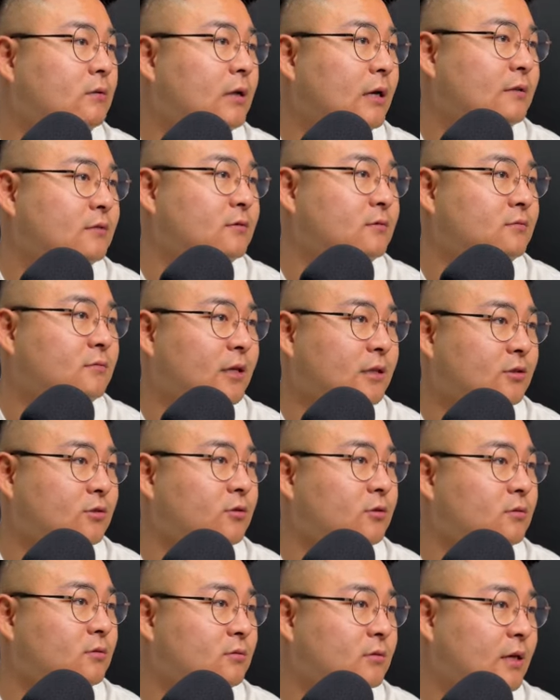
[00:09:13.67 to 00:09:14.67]
That's, that's
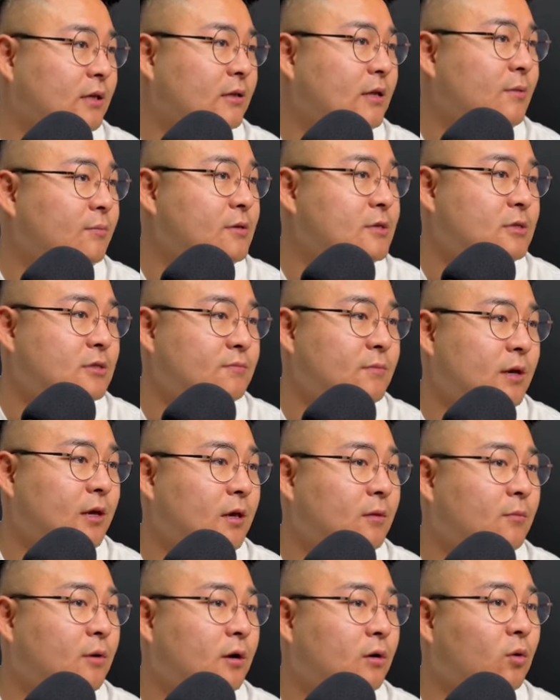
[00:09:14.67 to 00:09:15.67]
good. That, that means he's
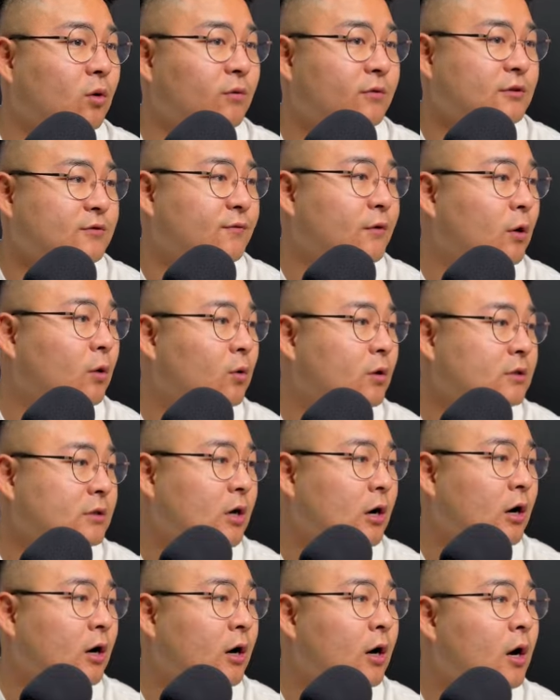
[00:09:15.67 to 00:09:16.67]
making money. All of his followers
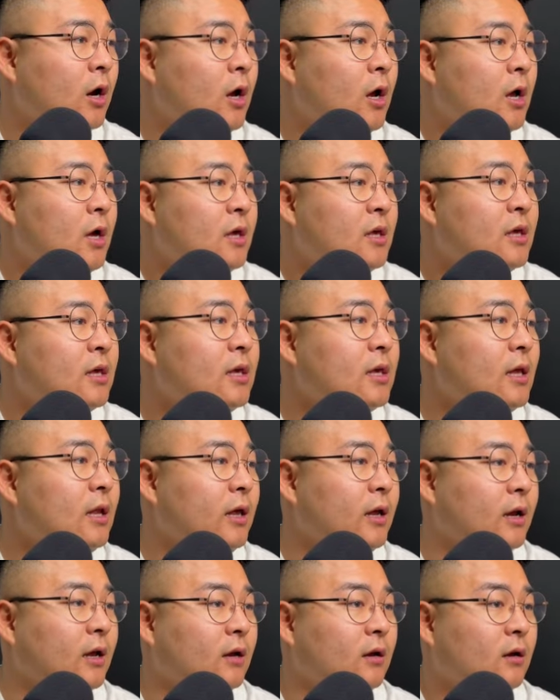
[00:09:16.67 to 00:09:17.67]
are
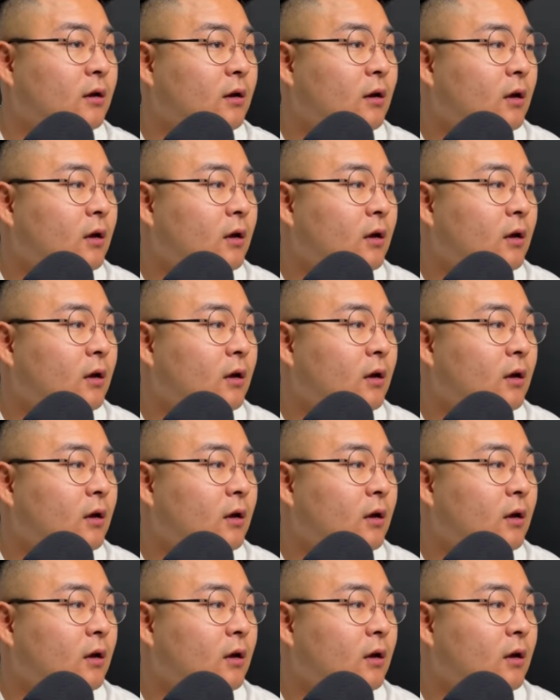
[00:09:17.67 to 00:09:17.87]
killing it.